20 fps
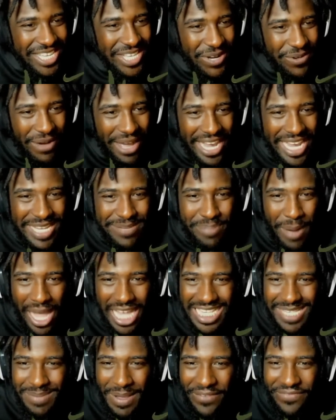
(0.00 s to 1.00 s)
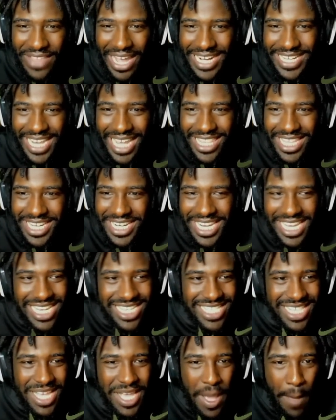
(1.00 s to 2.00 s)
Why you pop Smith like that? Look at this.
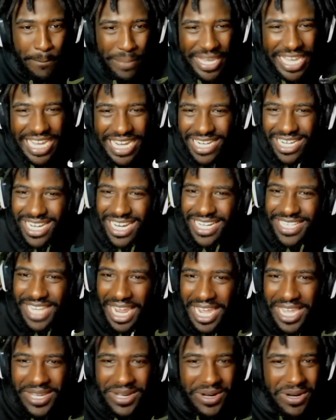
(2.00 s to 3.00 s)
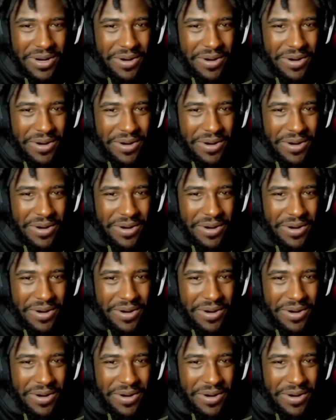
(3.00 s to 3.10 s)
Beep. Damn.